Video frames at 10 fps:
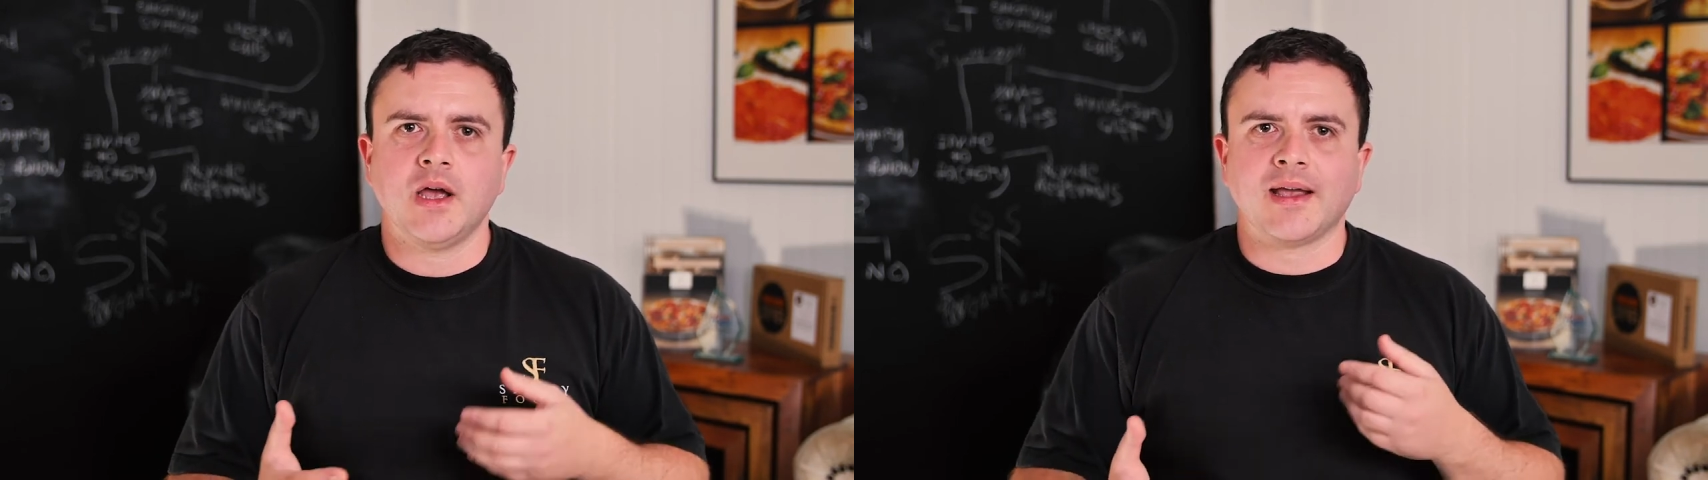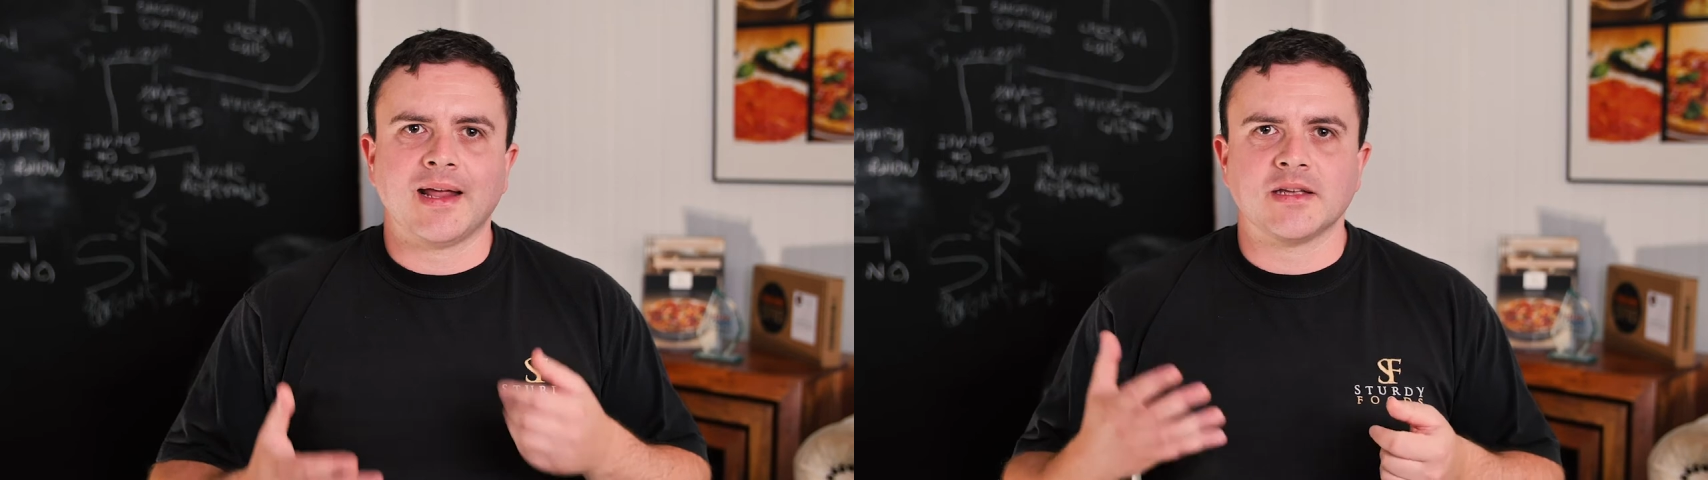
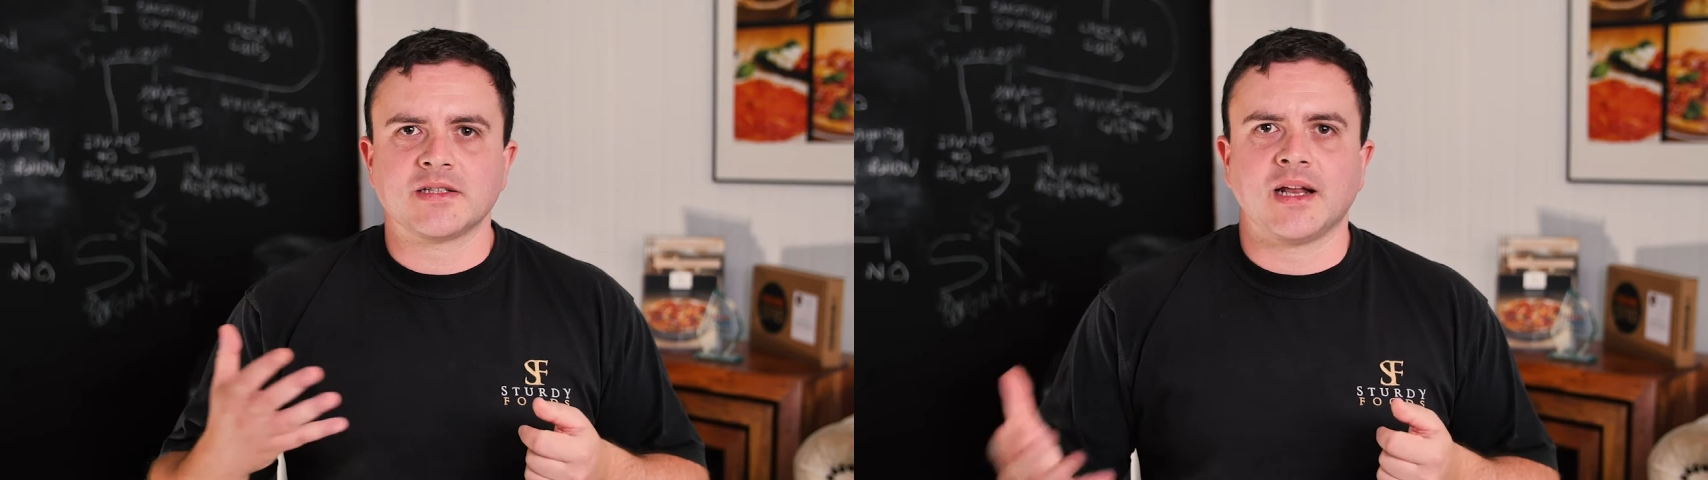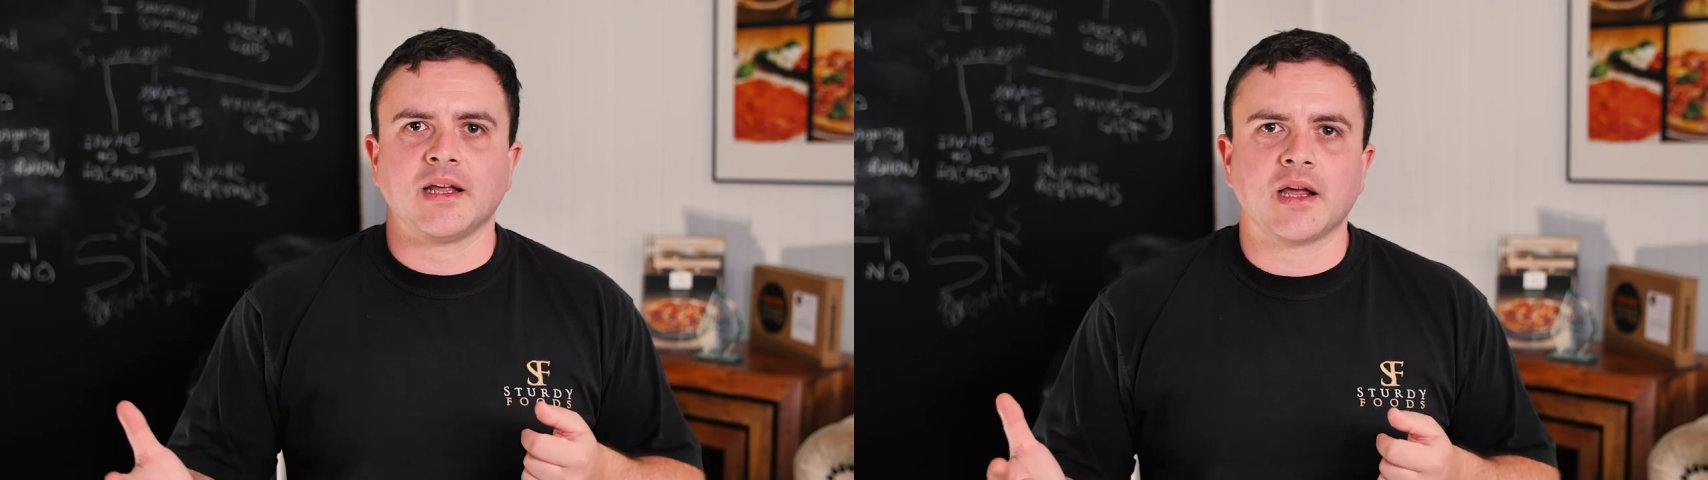and get it
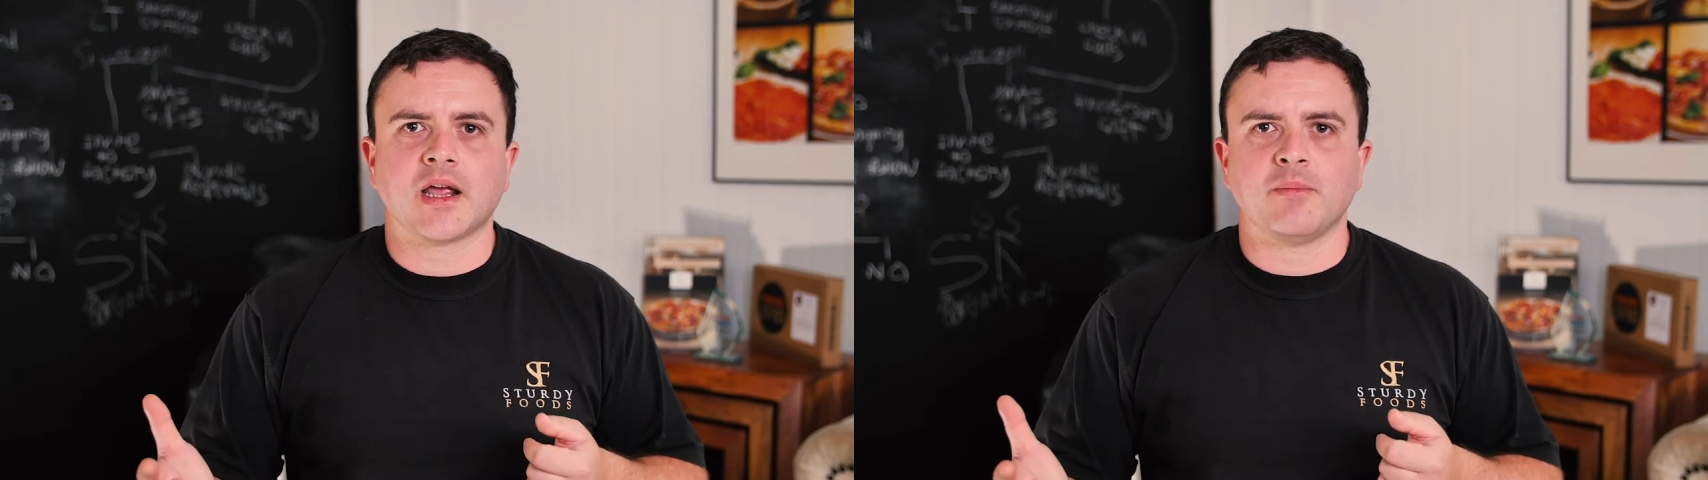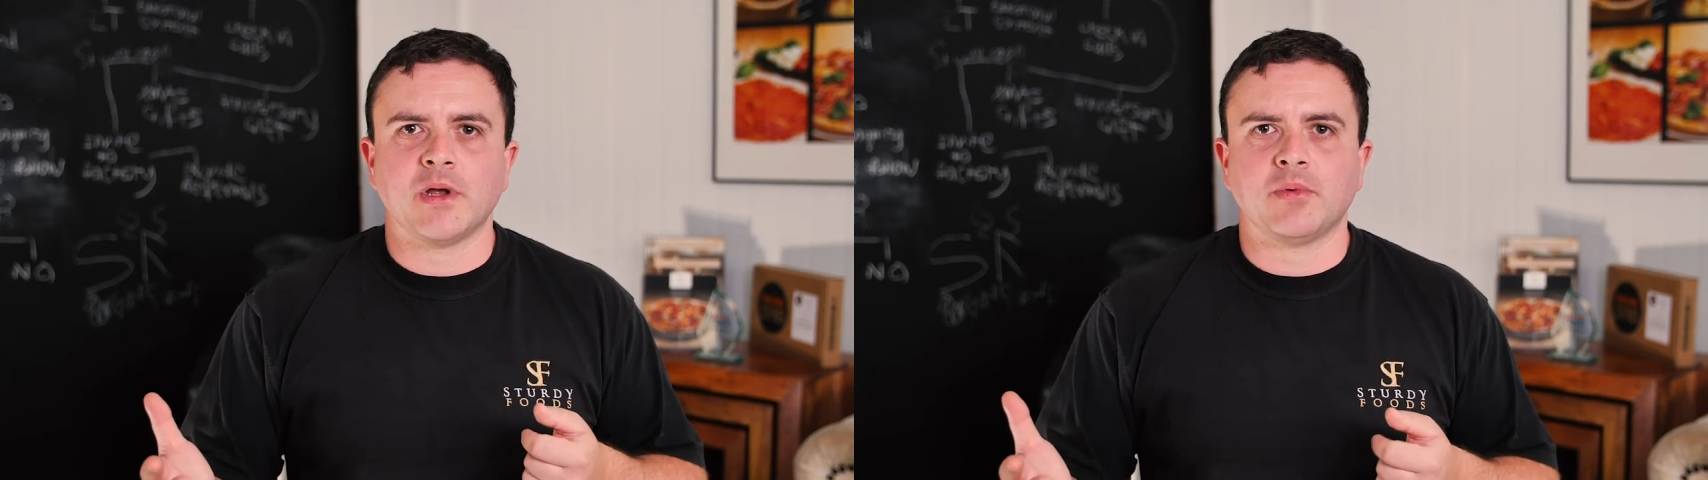selling and
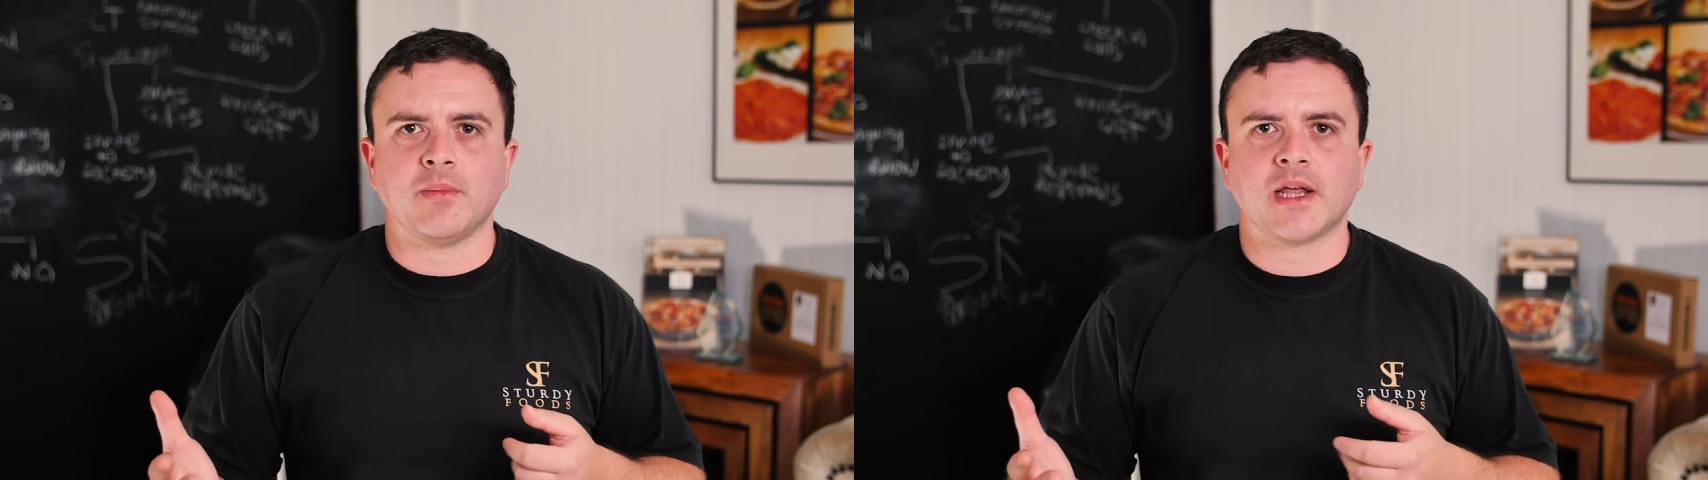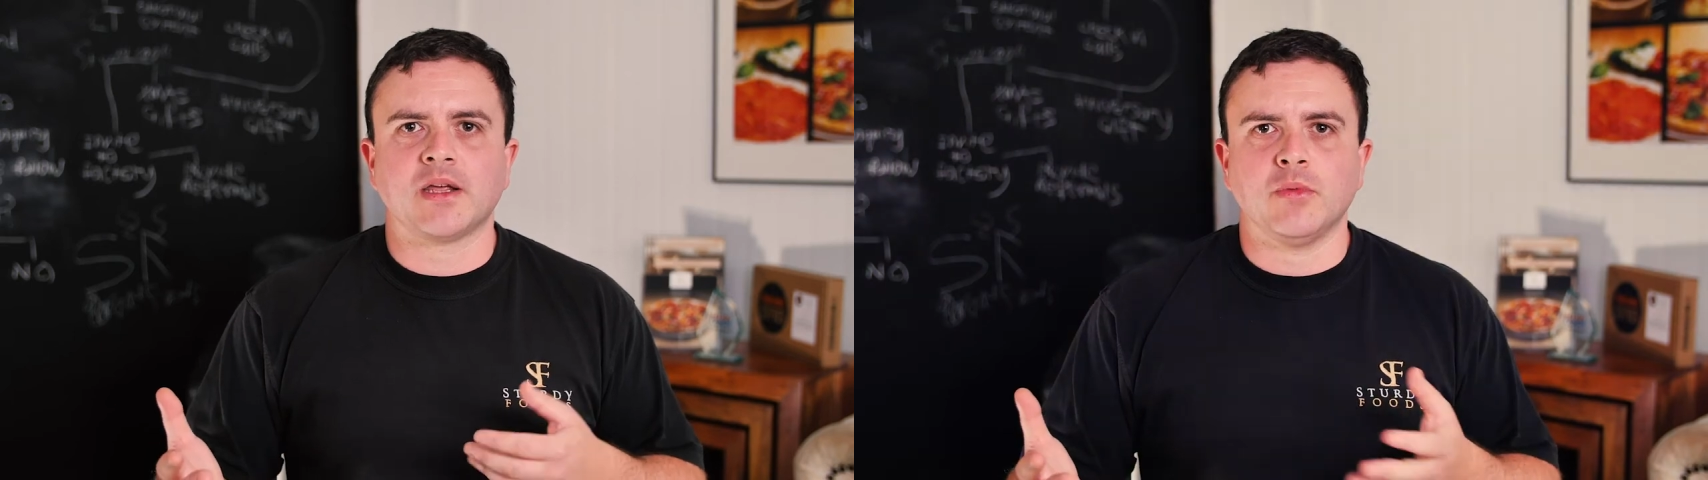get people
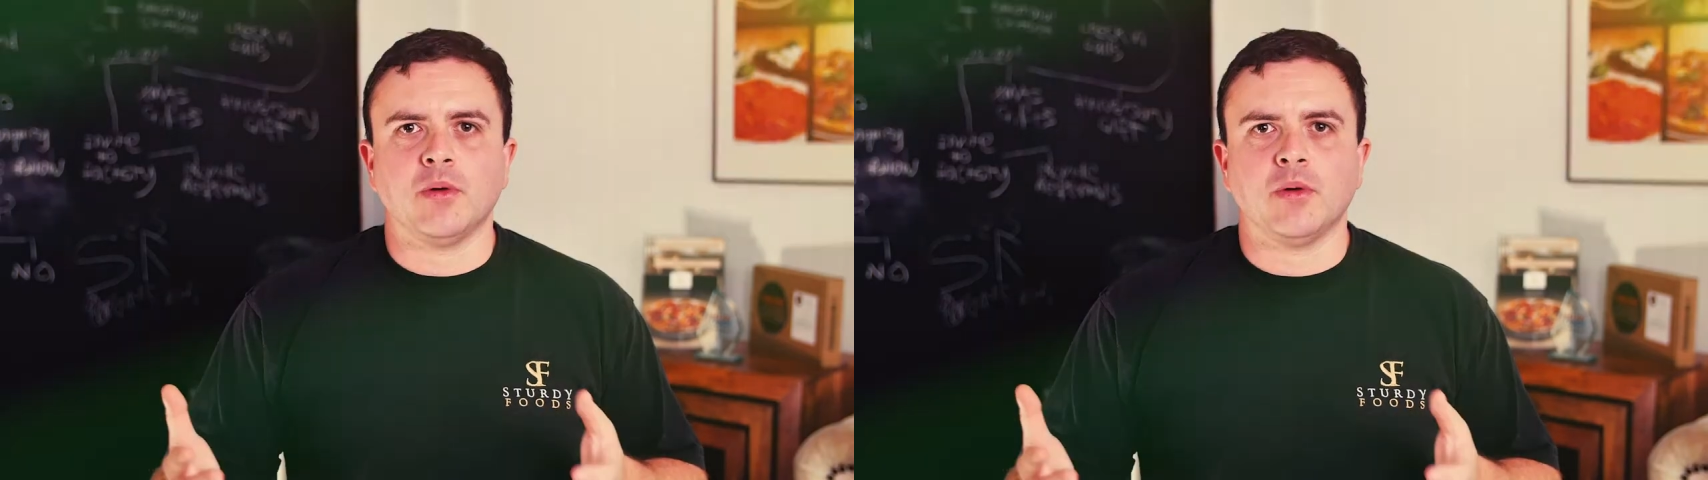making